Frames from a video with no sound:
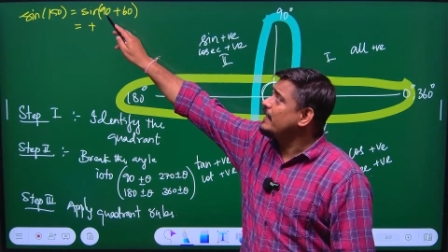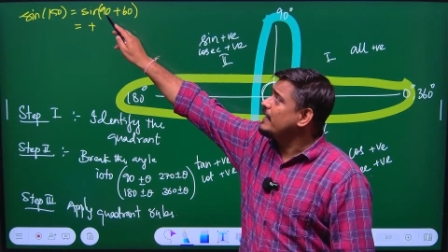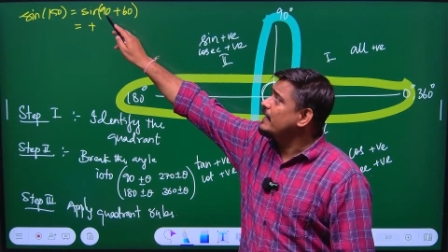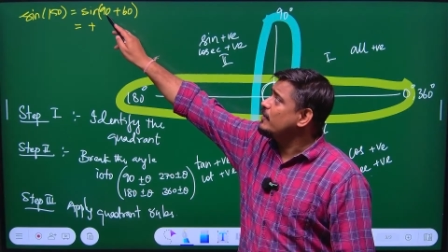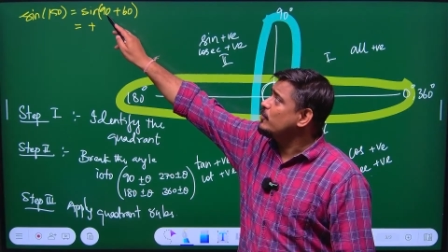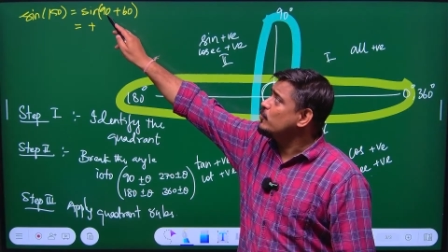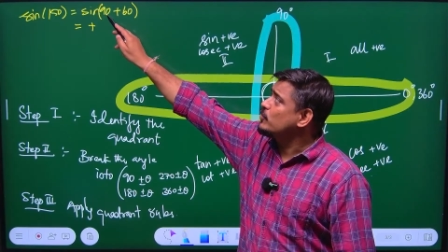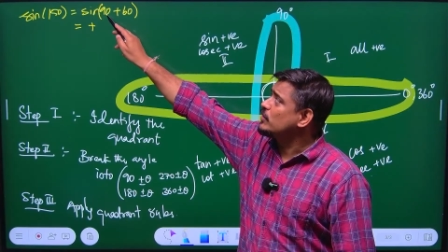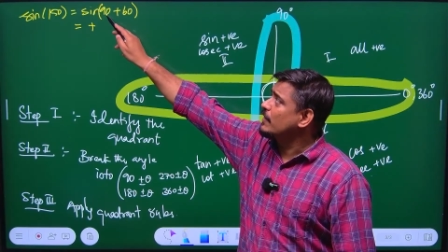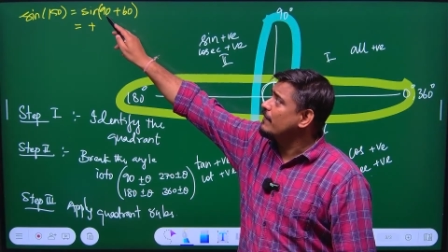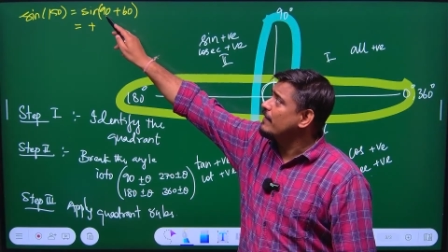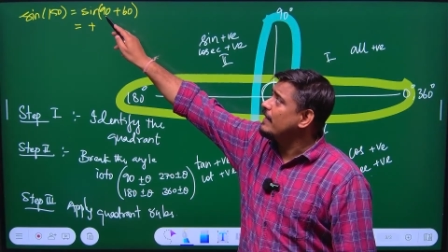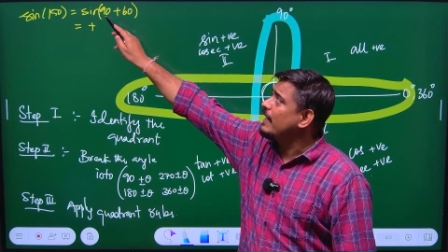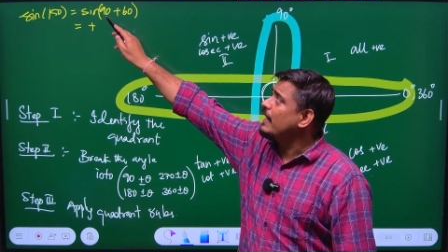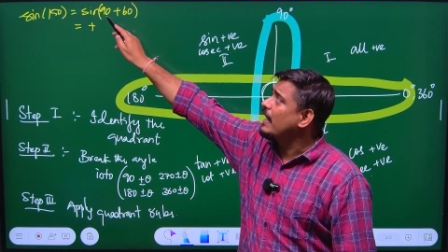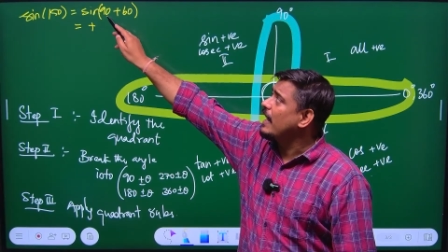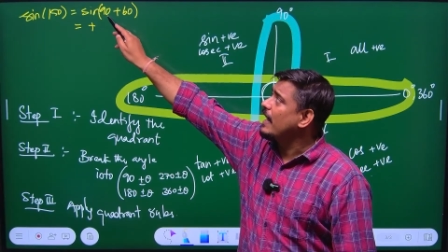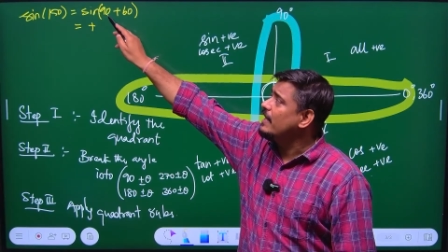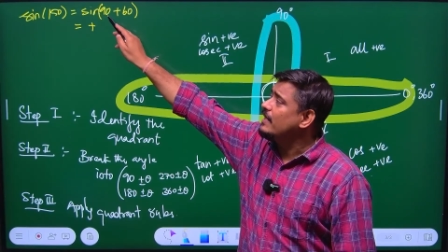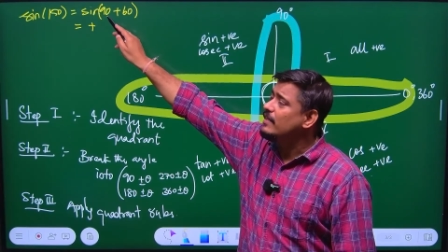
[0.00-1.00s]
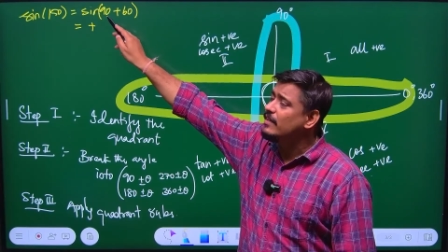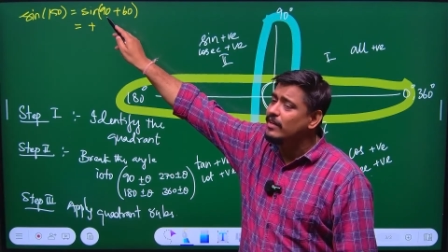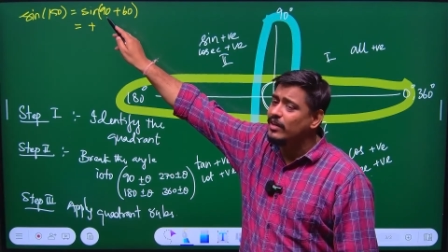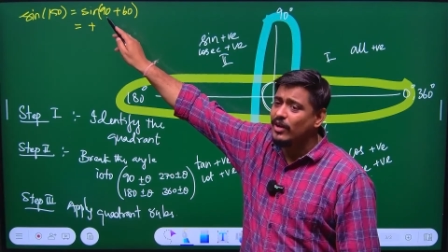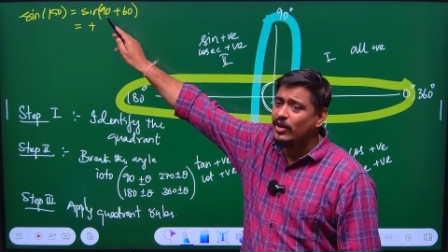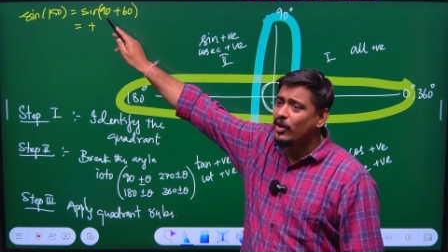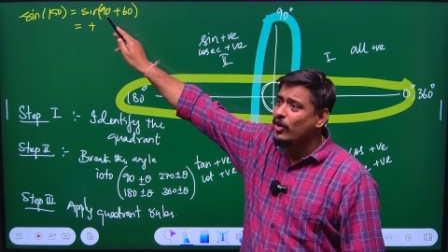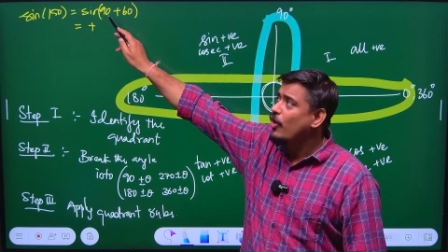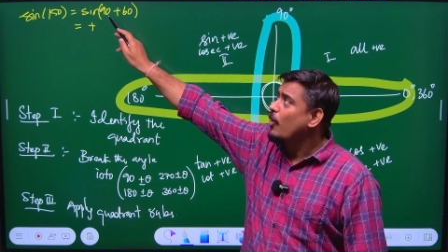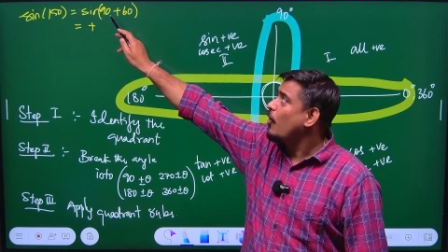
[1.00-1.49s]
to 70 line
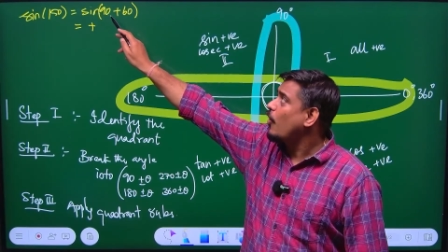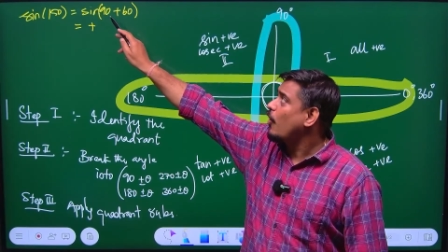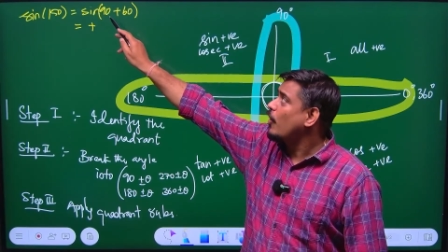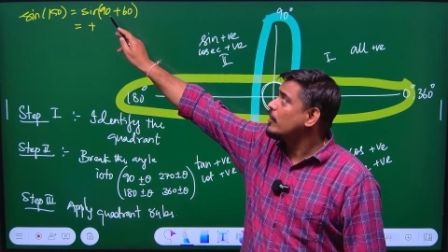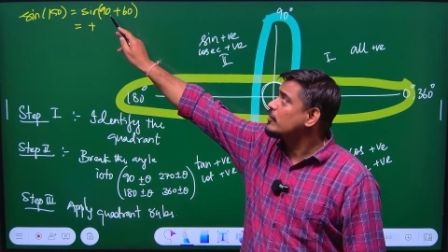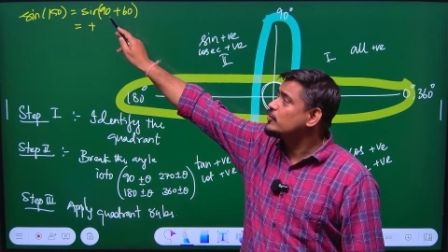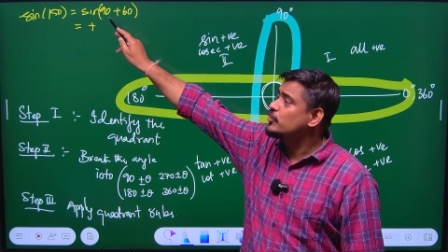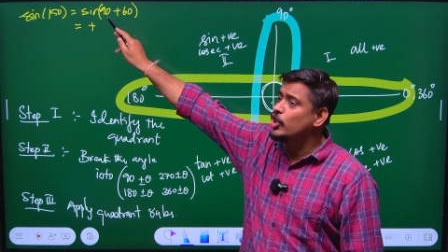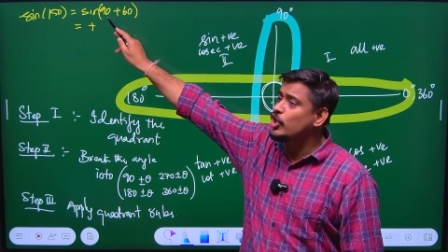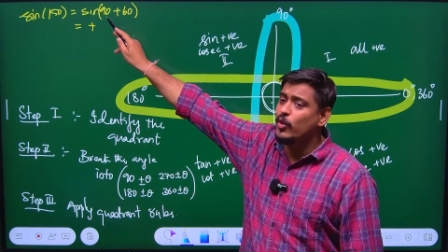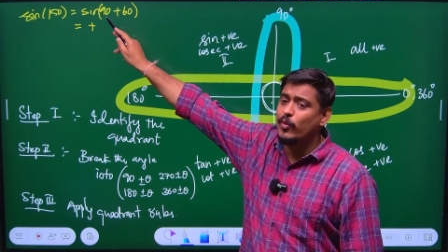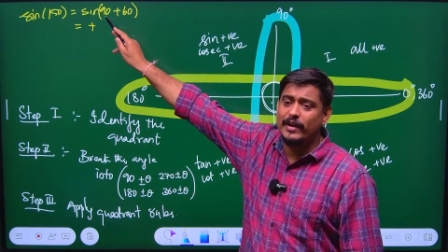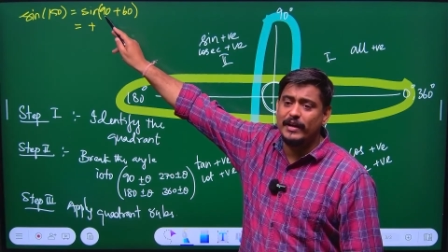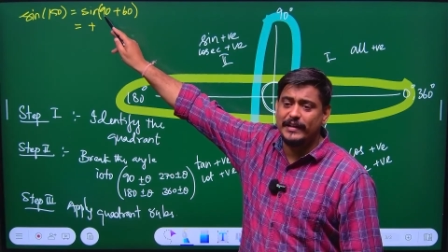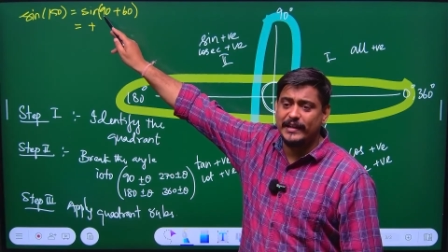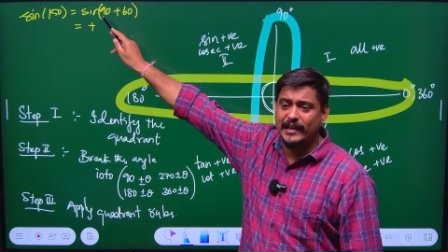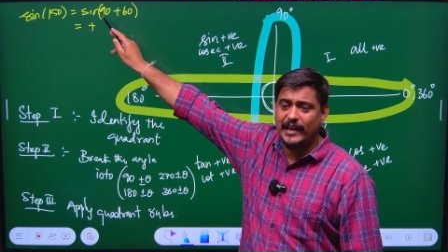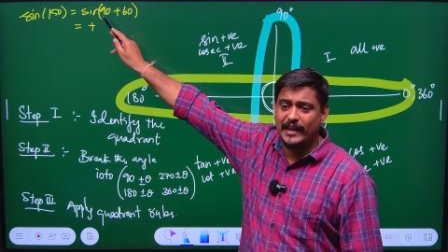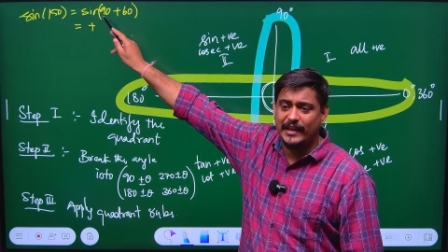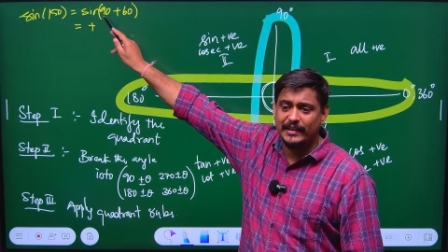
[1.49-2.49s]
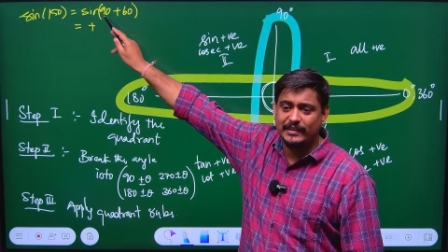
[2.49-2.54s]
or 0 180 line.